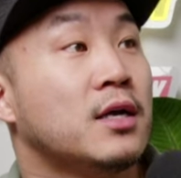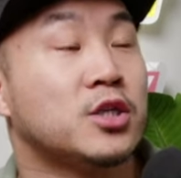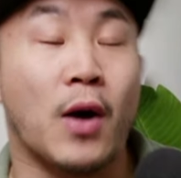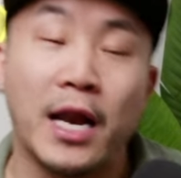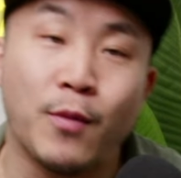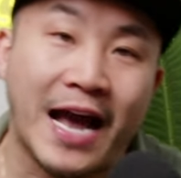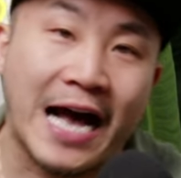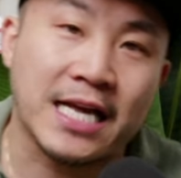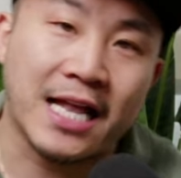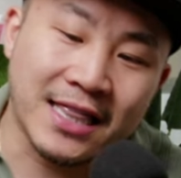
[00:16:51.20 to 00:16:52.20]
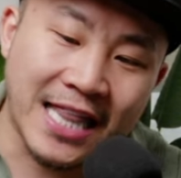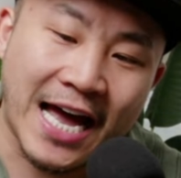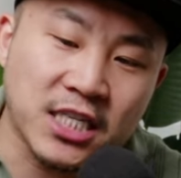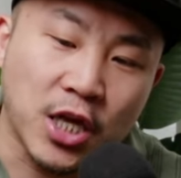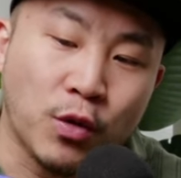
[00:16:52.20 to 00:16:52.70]
So anyway, guys, let
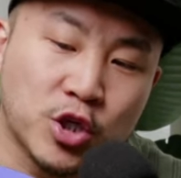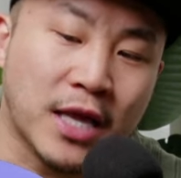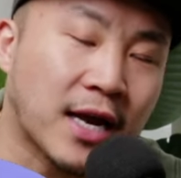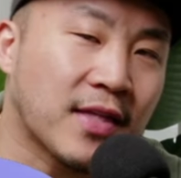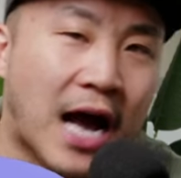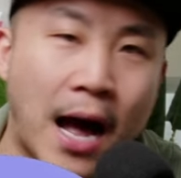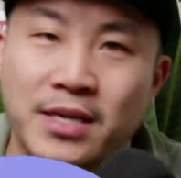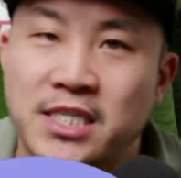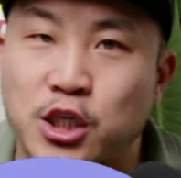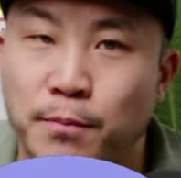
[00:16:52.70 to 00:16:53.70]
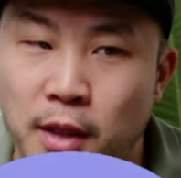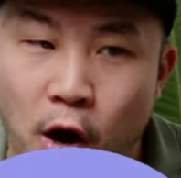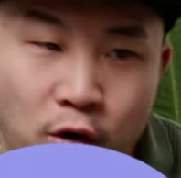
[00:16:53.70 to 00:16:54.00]
us know what you think in the comment section below.